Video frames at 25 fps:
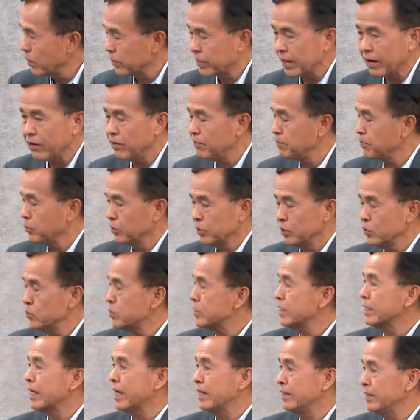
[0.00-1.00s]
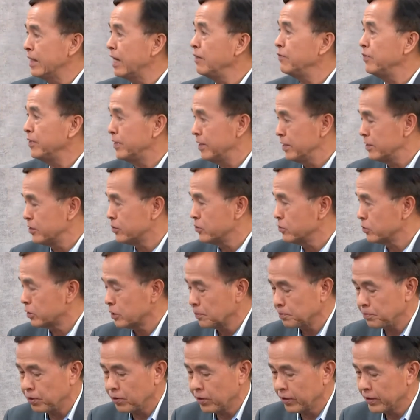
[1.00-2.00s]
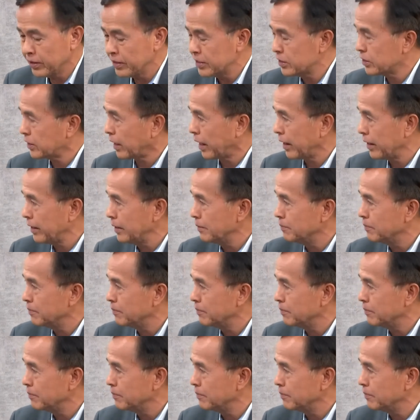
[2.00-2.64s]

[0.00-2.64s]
without producing any evidence to support his claim.